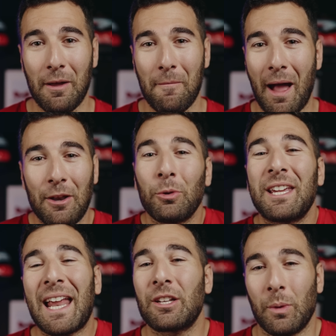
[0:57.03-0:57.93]
I don't
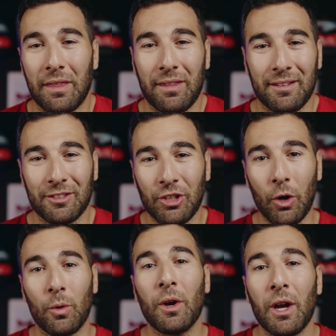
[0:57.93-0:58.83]
connect with.
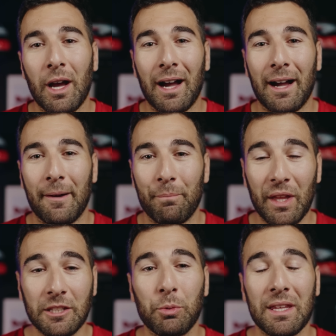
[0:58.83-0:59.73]
So
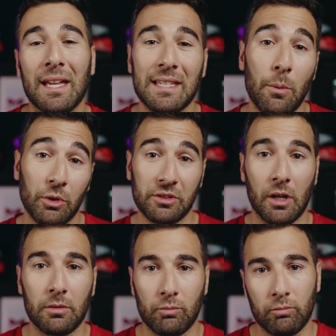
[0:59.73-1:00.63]
let's break that down. We'll
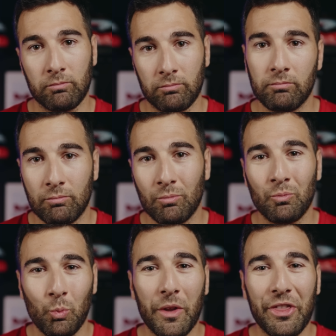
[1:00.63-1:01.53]
start
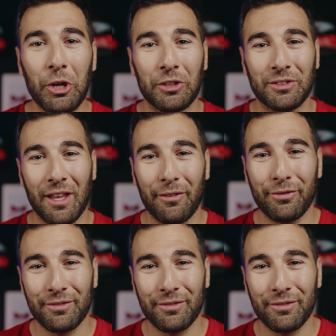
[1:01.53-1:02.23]
with the good stuff.